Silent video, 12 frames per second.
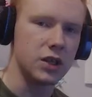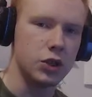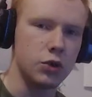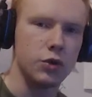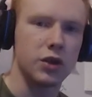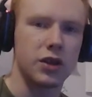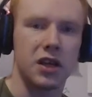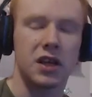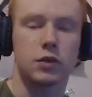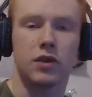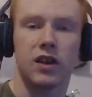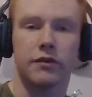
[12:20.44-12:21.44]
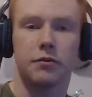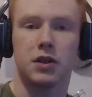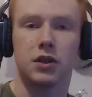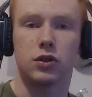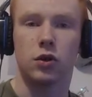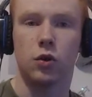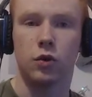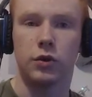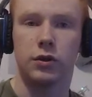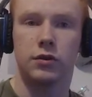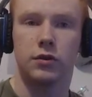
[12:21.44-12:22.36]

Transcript: doing things without being told.